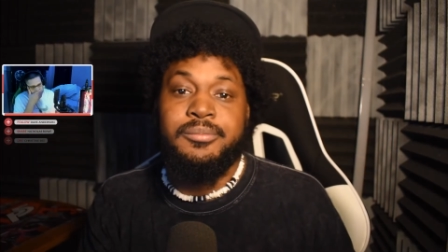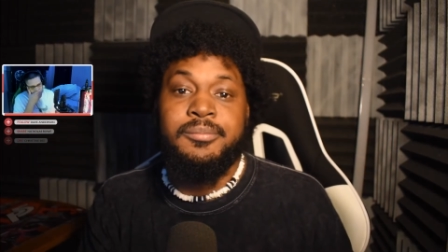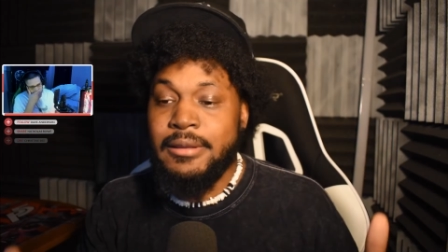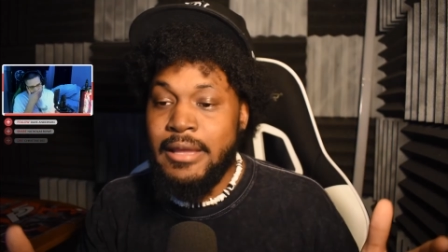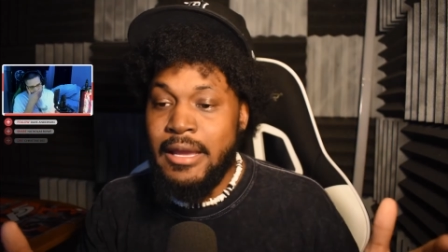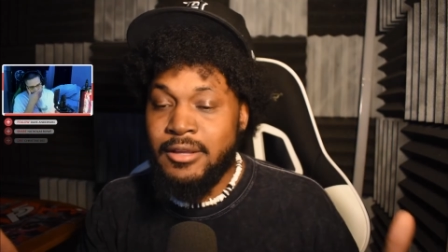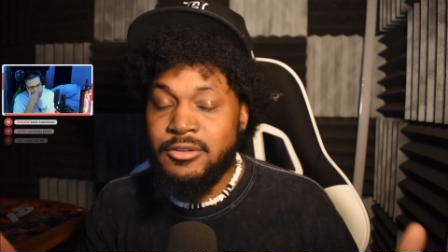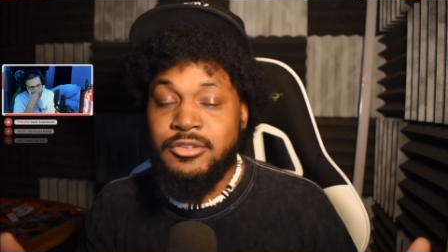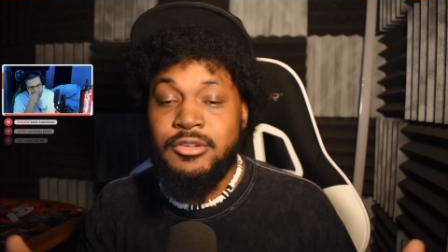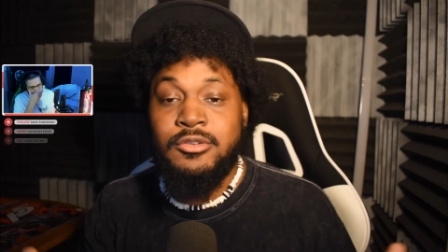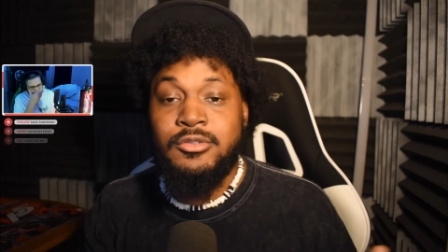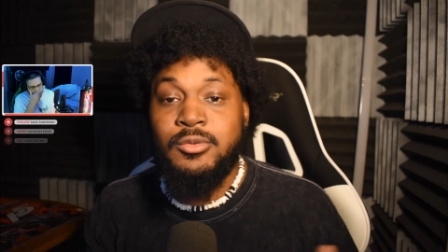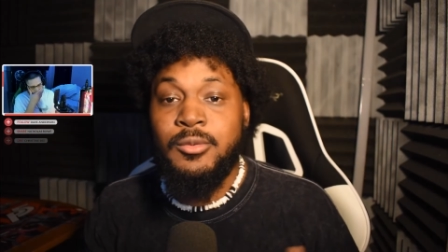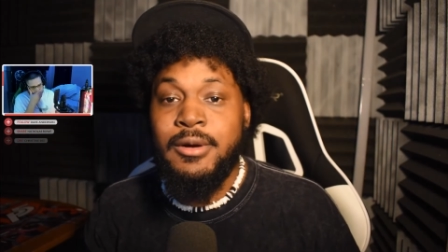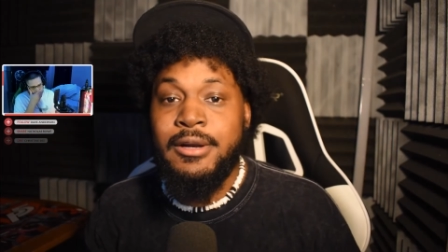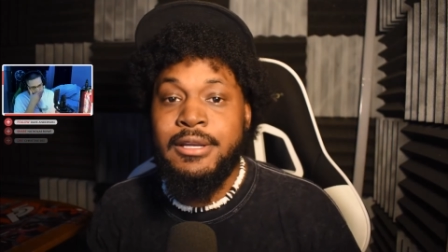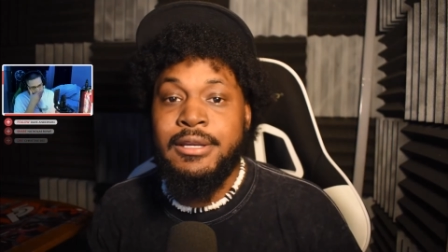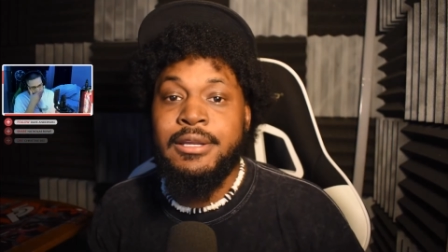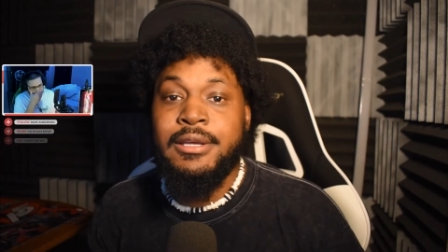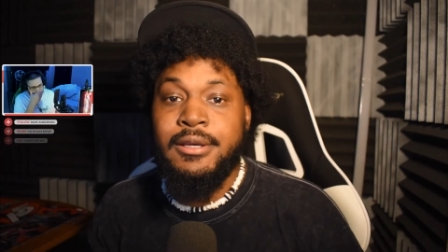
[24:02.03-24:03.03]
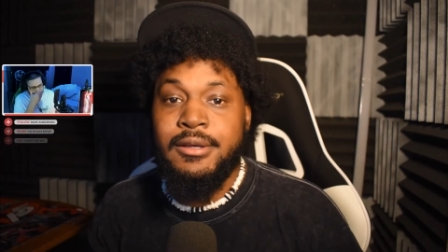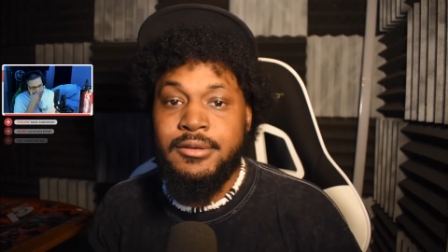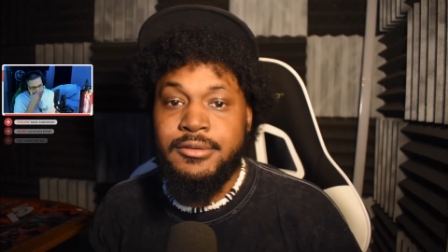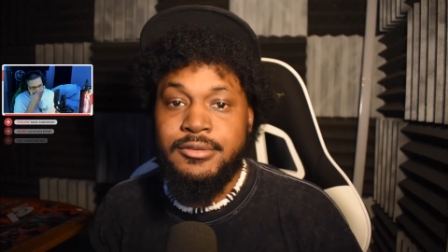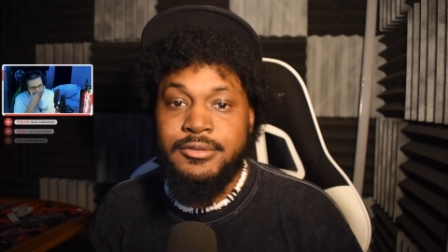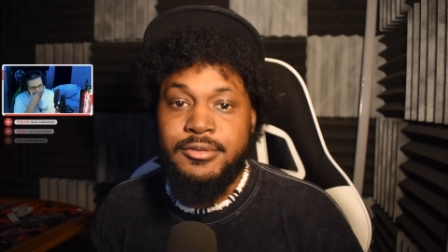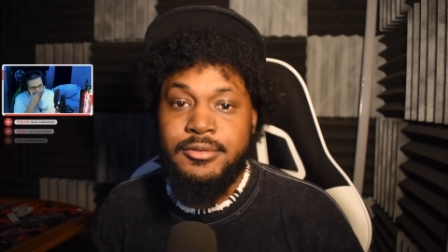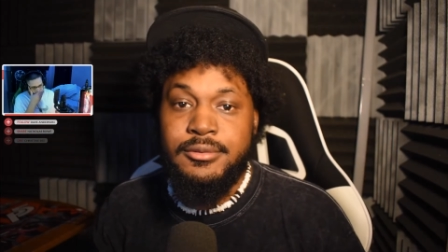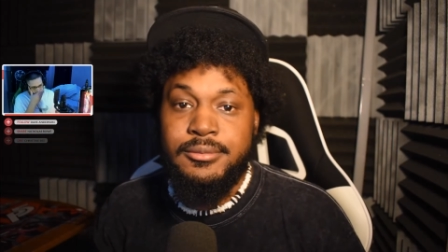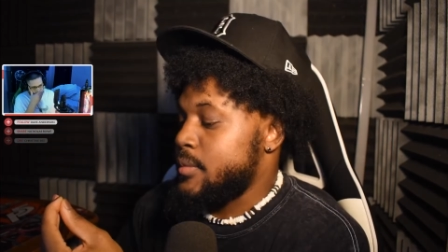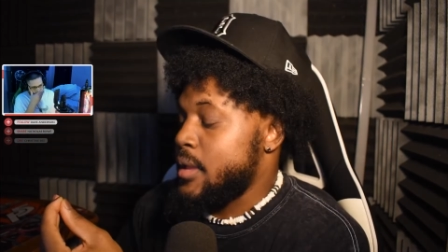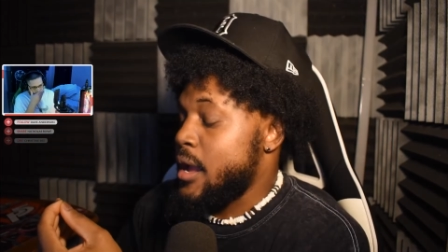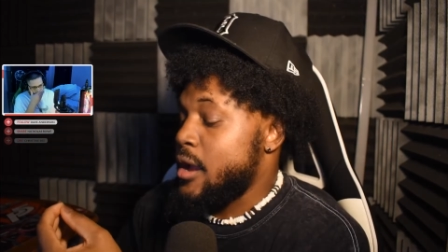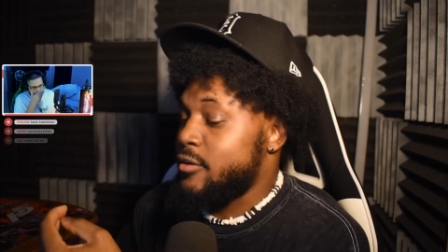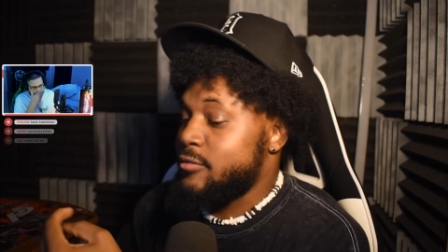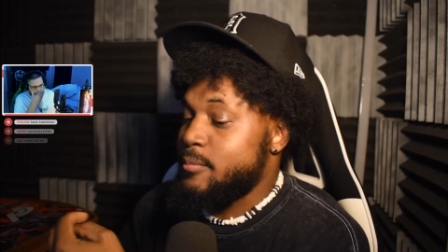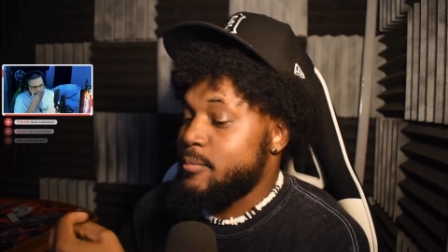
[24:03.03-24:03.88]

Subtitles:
But that's just what it is. Now, if